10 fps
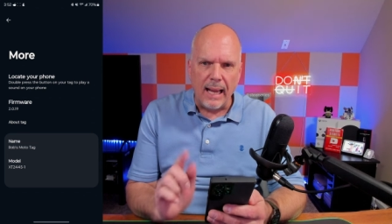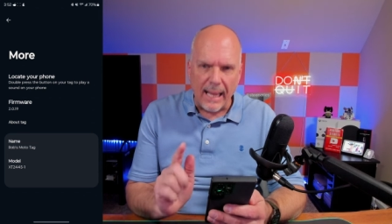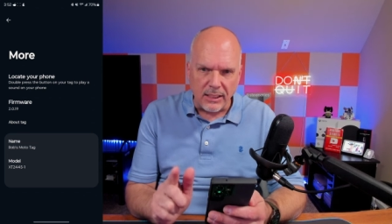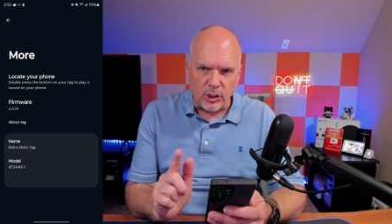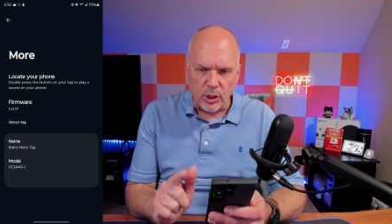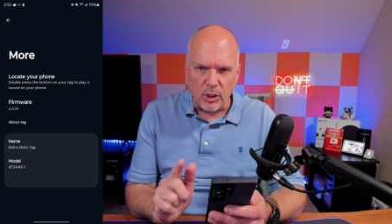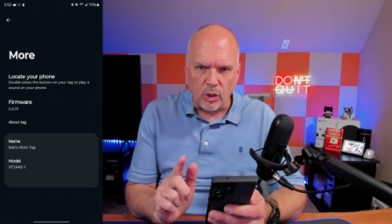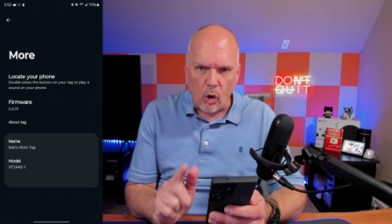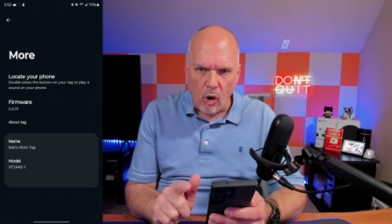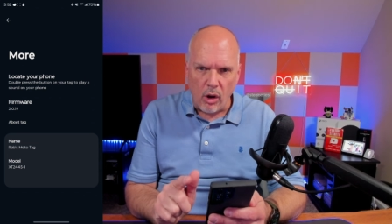I had to
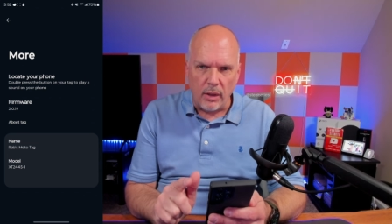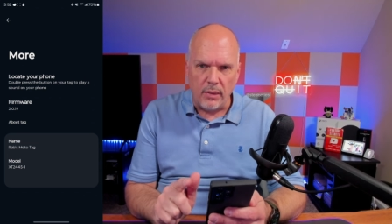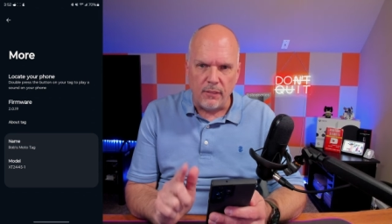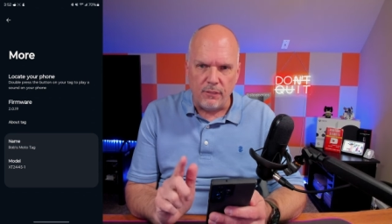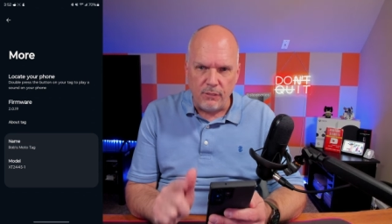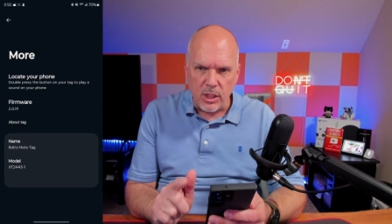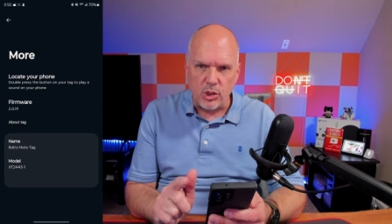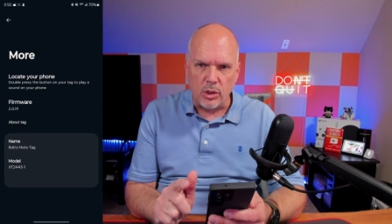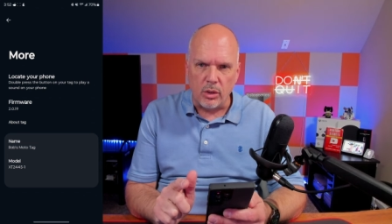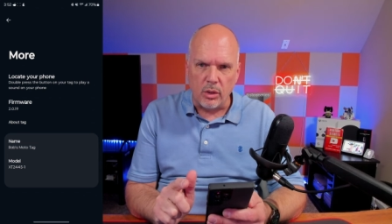turn on the
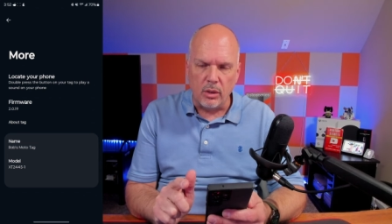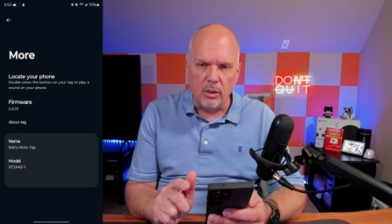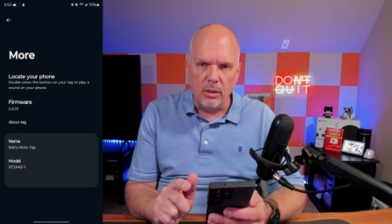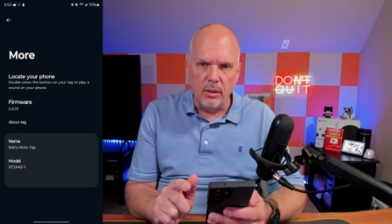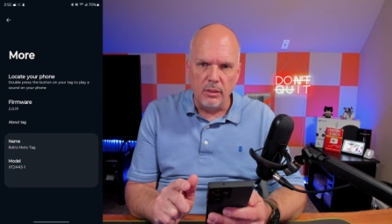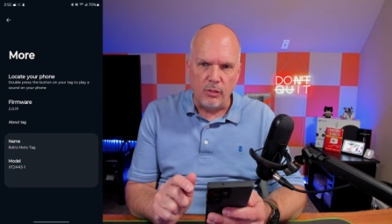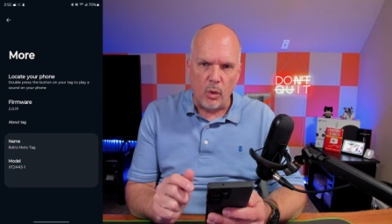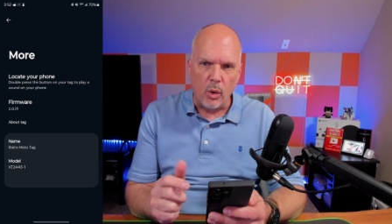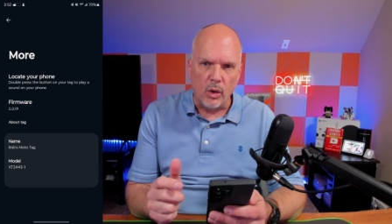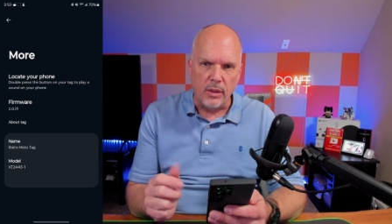feature
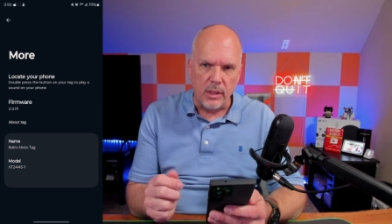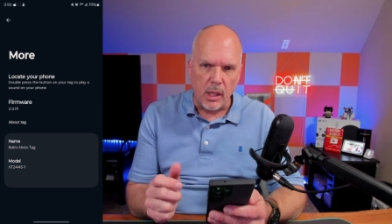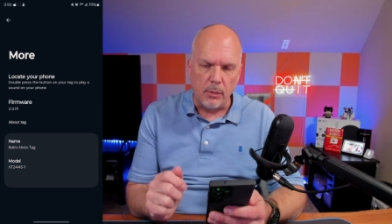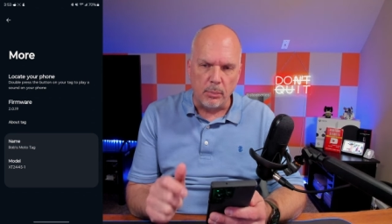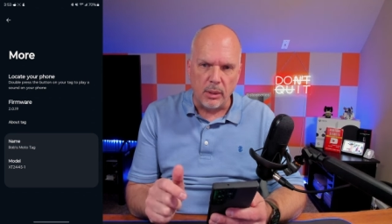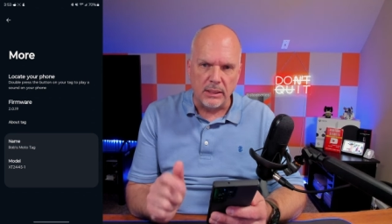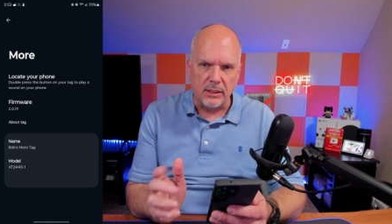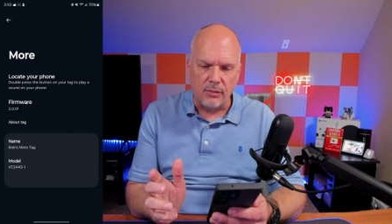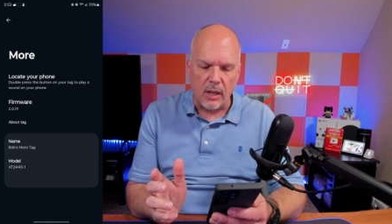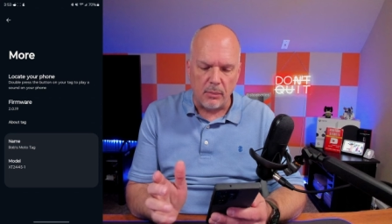for the double
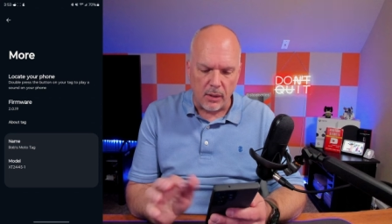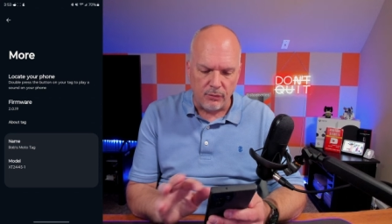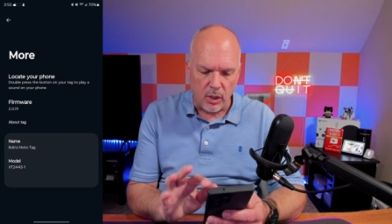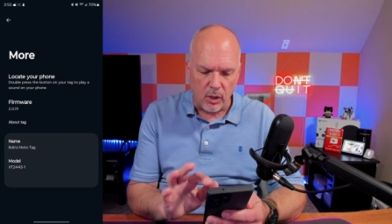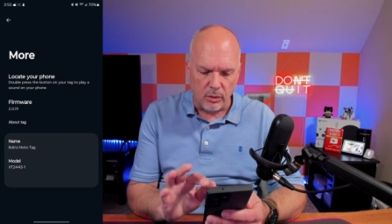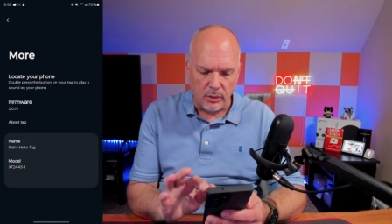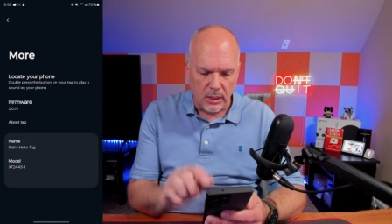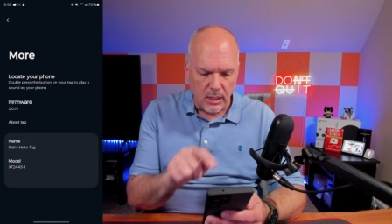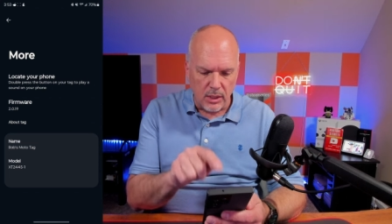press to find my phone.